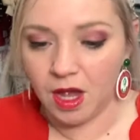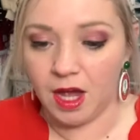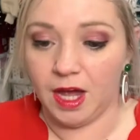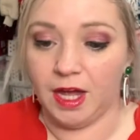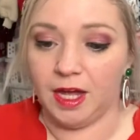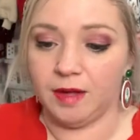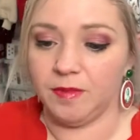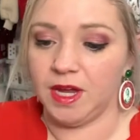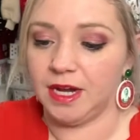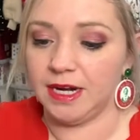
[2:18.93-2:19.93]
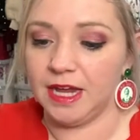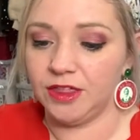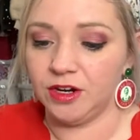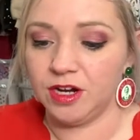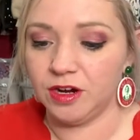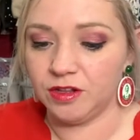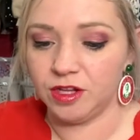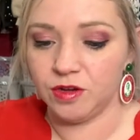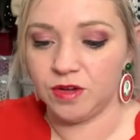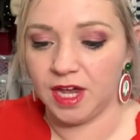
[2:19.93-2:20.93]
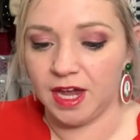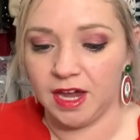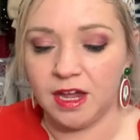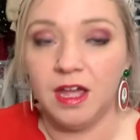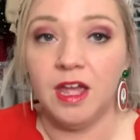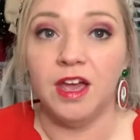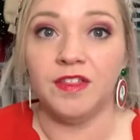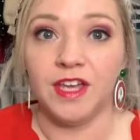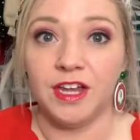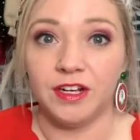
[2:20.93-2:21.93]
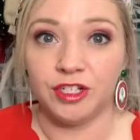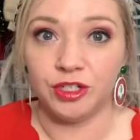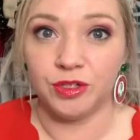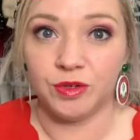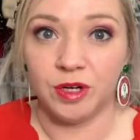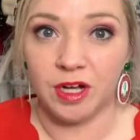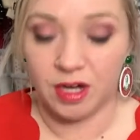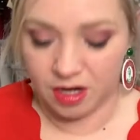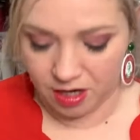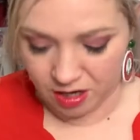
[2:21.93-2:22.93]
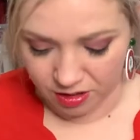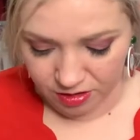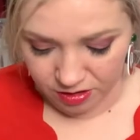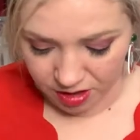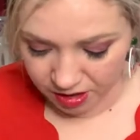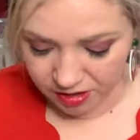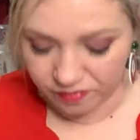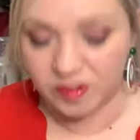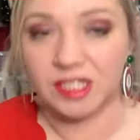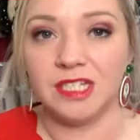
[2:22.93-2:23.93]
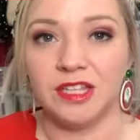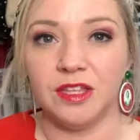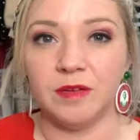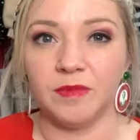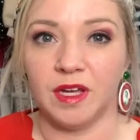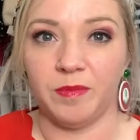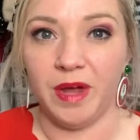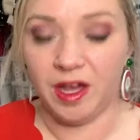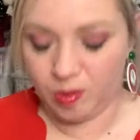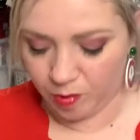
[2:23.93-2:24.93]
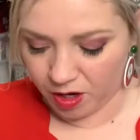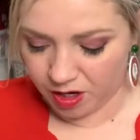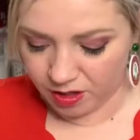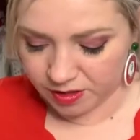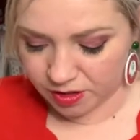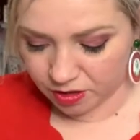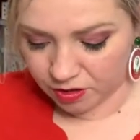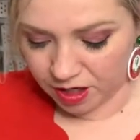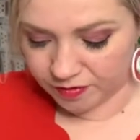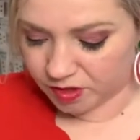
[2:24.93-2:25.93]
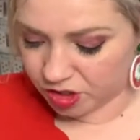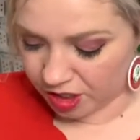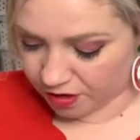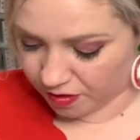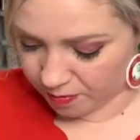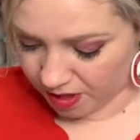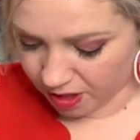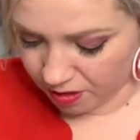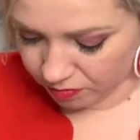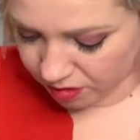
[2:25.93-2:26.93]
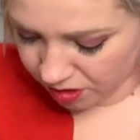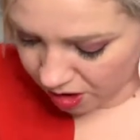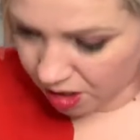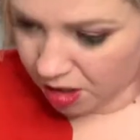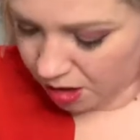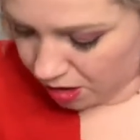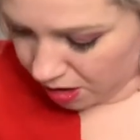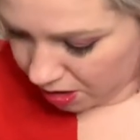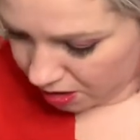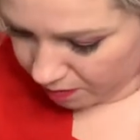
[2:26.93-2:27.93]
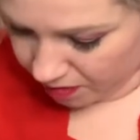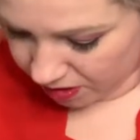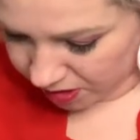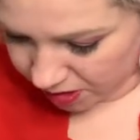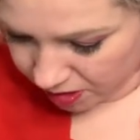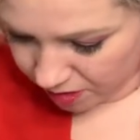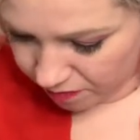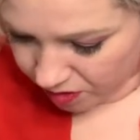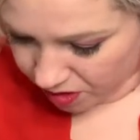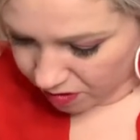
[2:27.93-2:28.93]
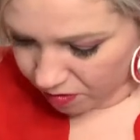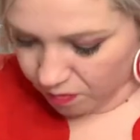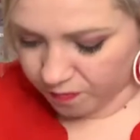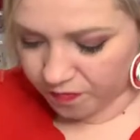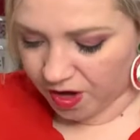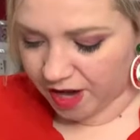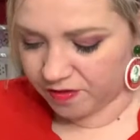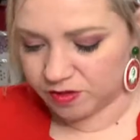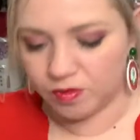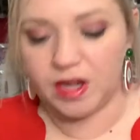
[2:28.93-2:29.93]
Um and again, they're here in the U K. They do uh tons of Disney themed like bath products, so you'll have to check them out. Um, let's see if we can, oh, five is right